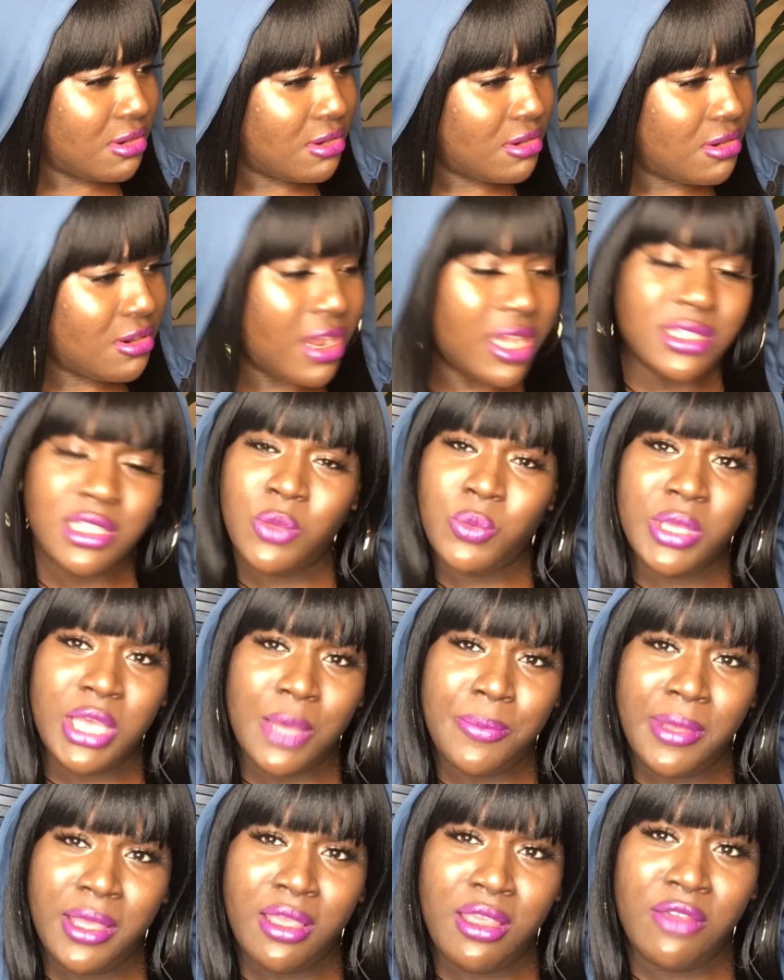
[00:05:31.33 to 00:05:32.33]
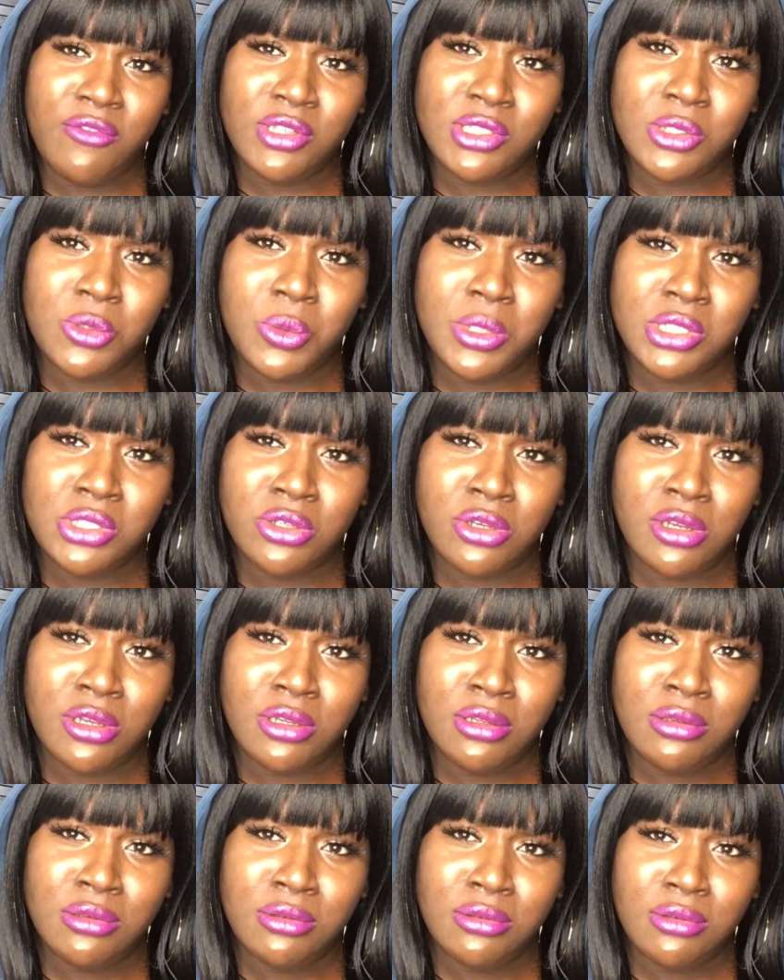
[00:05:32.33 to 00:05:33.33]
I think we got paid every two weeks, y'all.
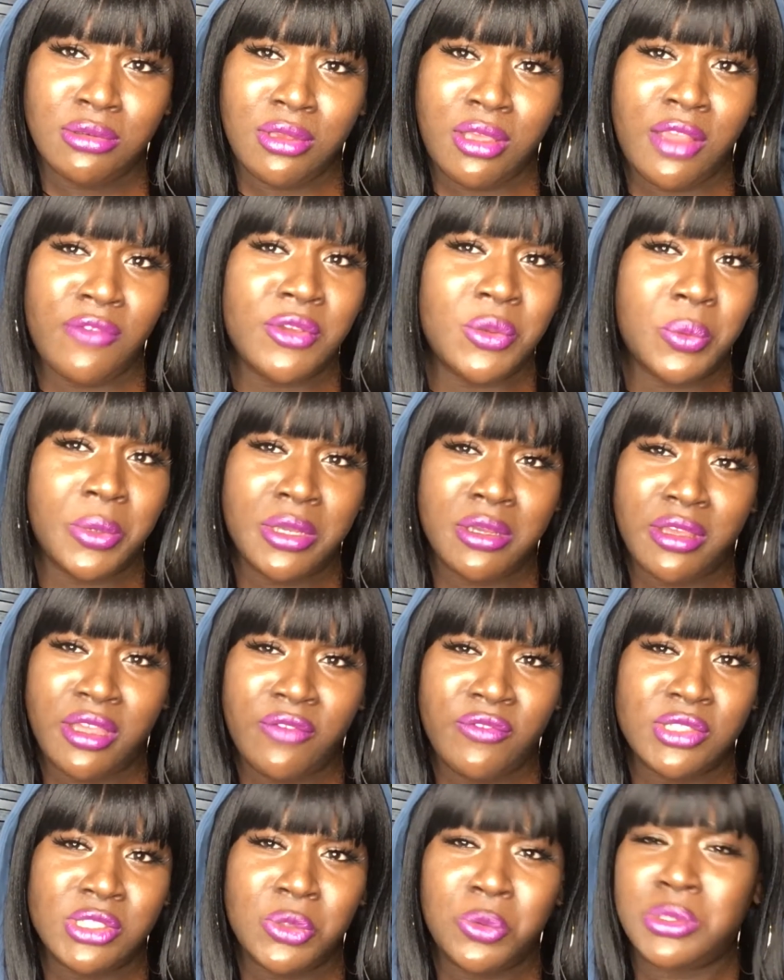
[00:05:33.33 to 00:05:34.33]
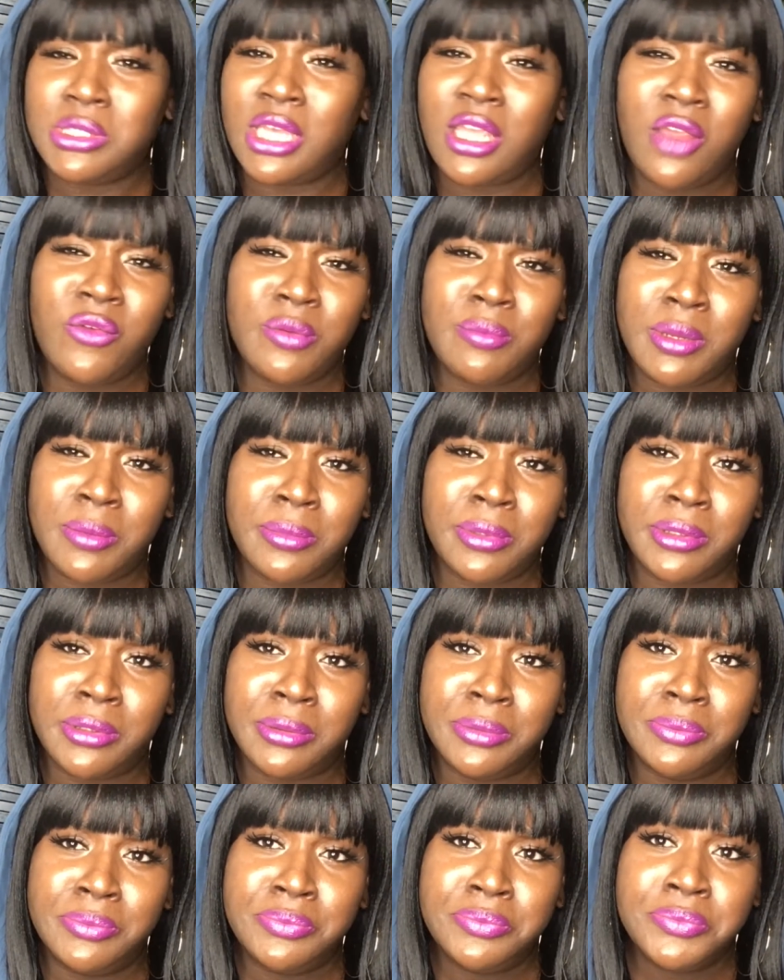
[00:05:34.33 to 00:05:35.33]
Every week or every two weeks. I can't remember.
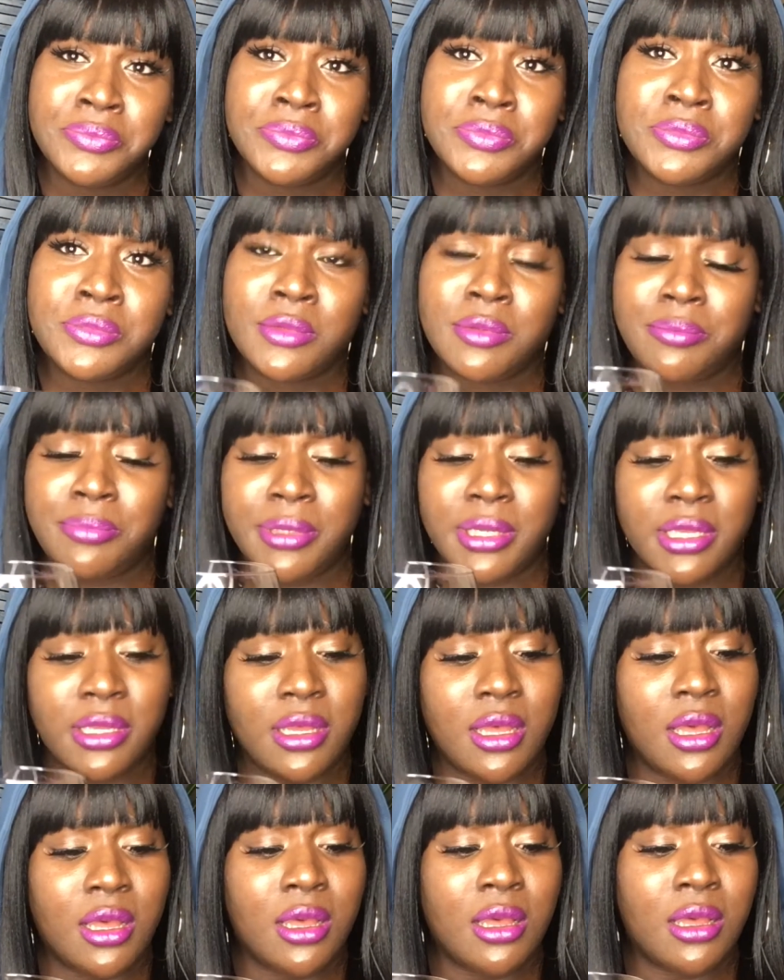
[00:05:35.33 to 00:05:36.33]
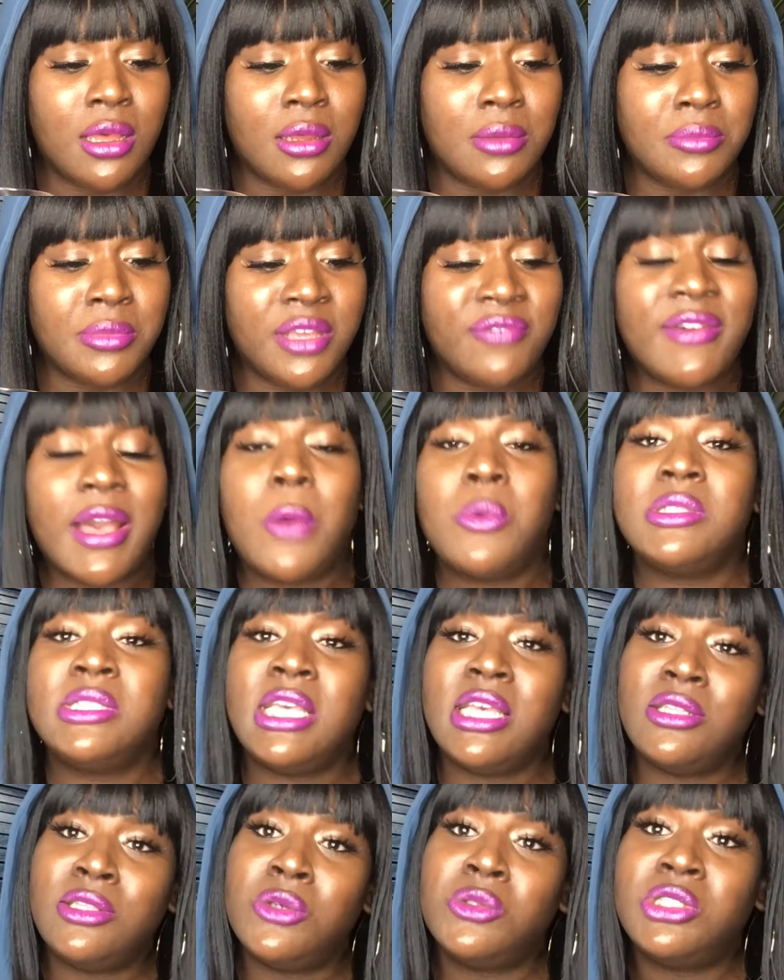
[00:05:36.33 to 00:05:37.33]
But um, if I was
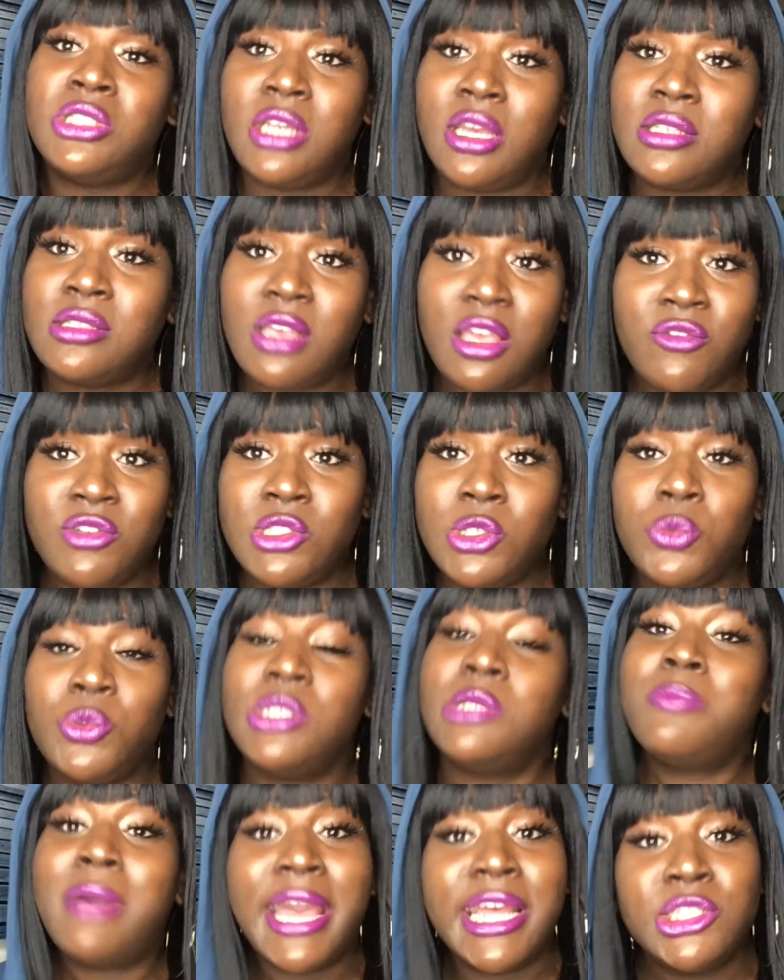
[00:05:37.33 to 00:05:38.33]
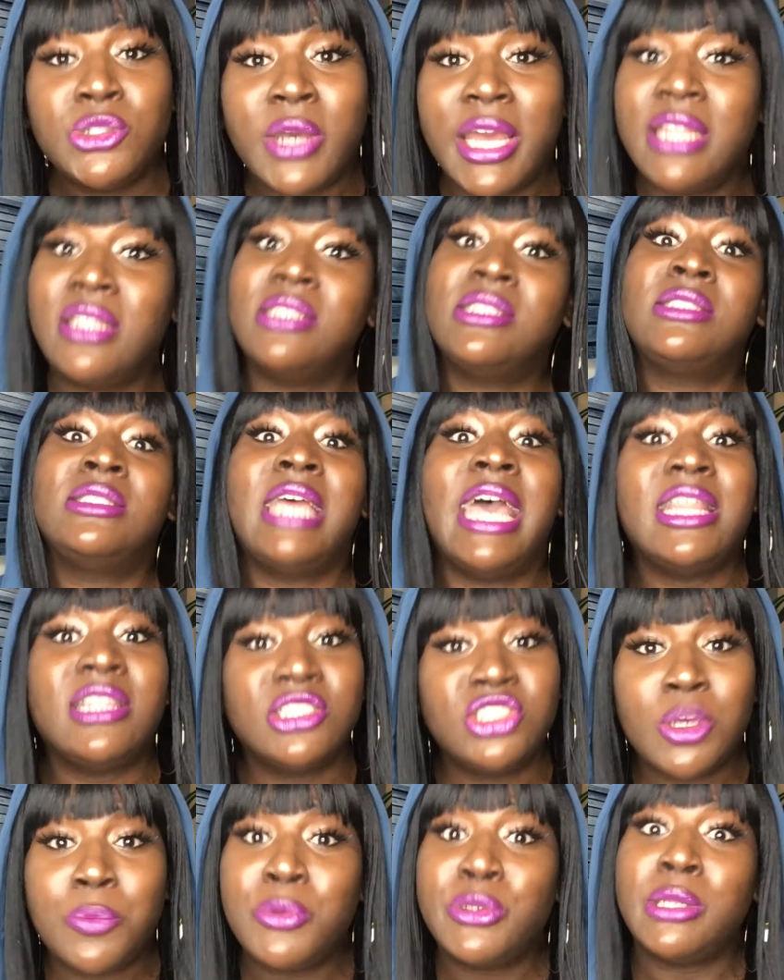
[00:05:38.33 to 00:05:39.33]
getting those checks every two weeks, mind you, I had to I had to
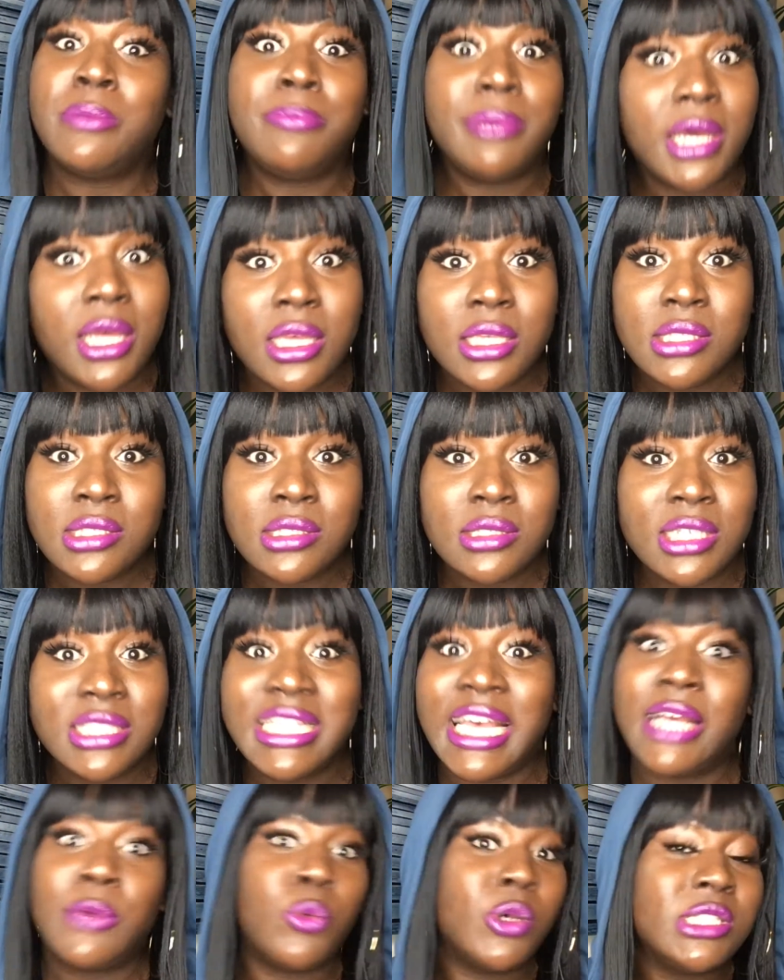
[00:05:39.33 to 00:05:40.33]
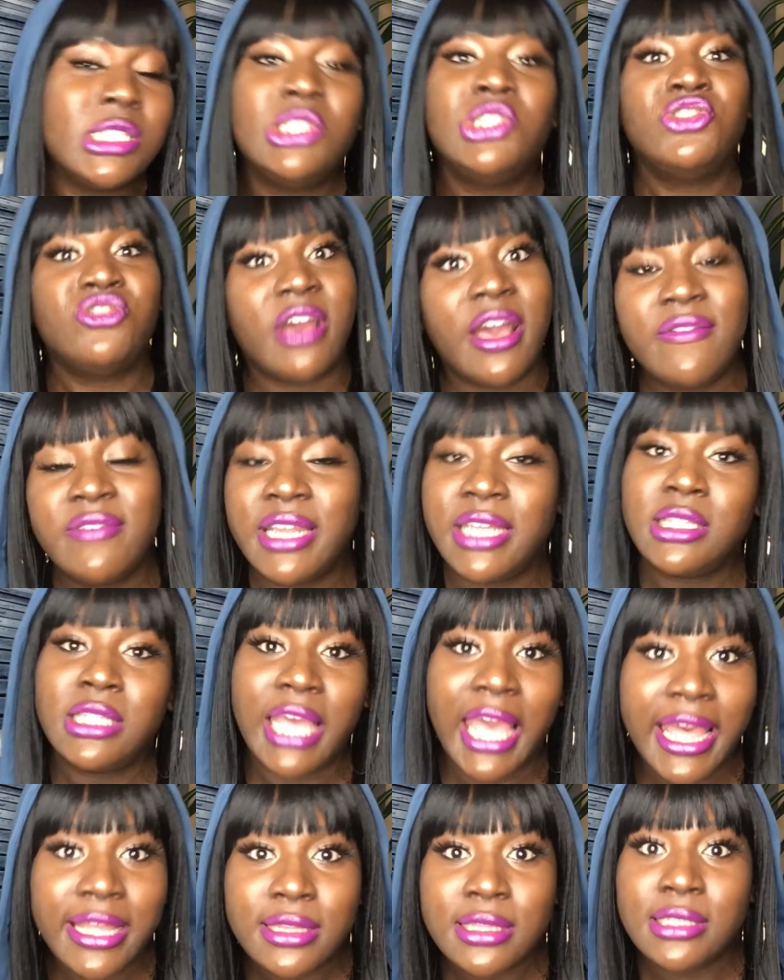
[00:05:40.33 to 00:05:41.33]
jump on the bus because I wasn't driving at,
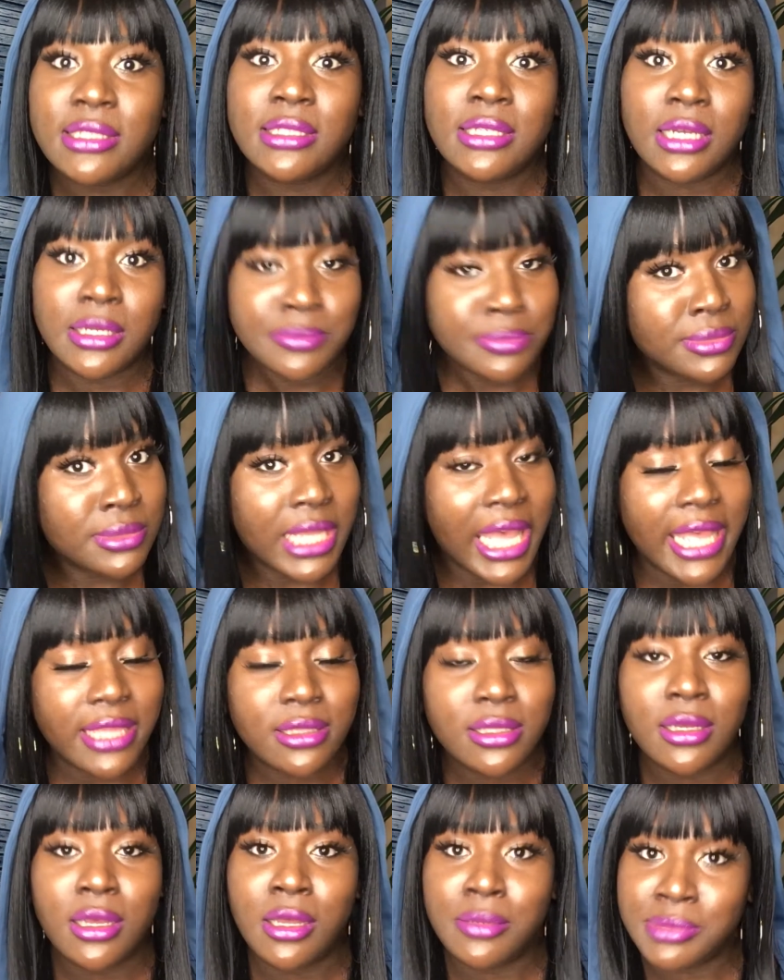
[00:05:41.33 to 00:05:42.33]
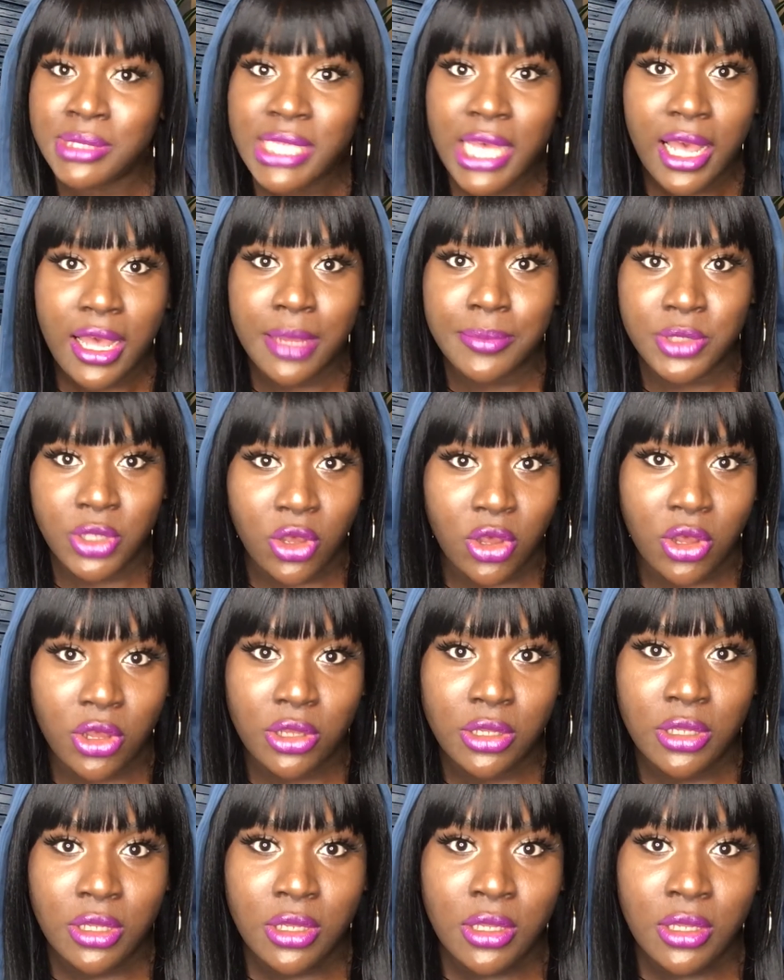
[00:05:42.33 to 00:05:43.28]
at the um at the um time, y'all.